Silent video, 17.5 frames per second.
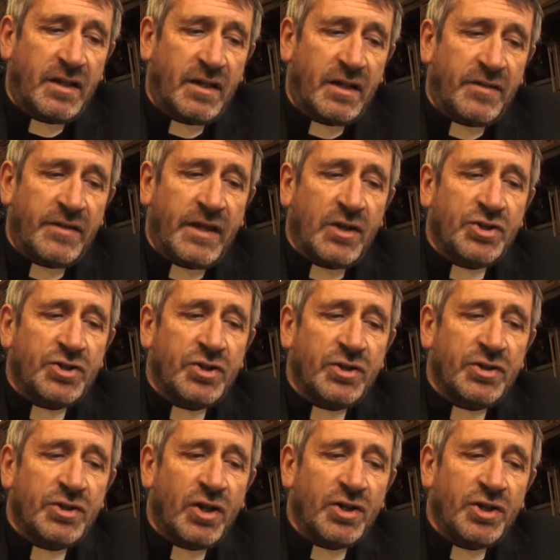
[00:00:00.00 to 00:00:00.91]
and thou
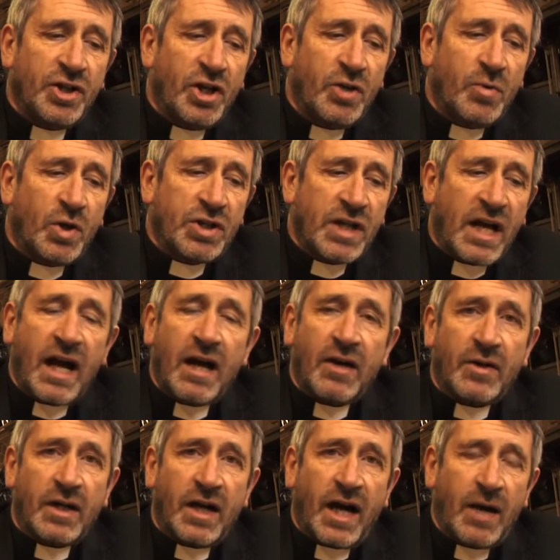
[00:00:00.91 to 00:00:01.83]
shalt not know what
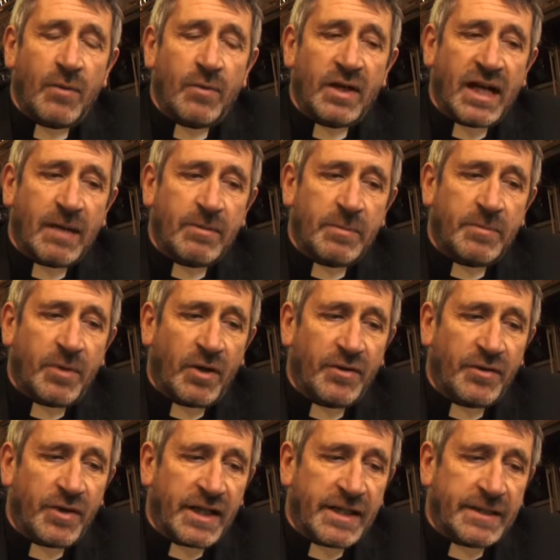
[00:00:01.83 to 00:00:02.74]
hour I will come
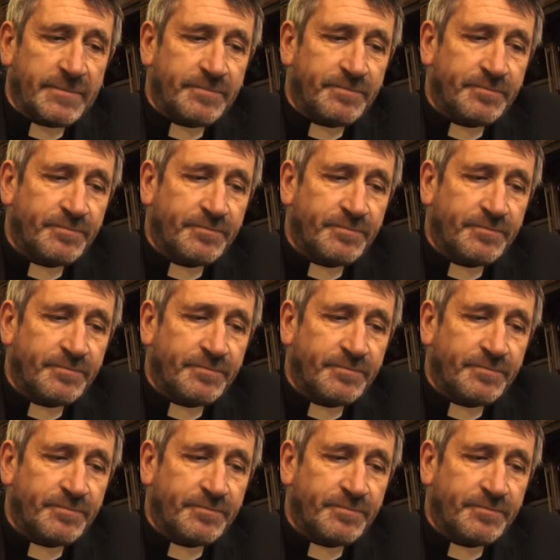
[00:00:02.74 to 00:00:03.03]
upon thee.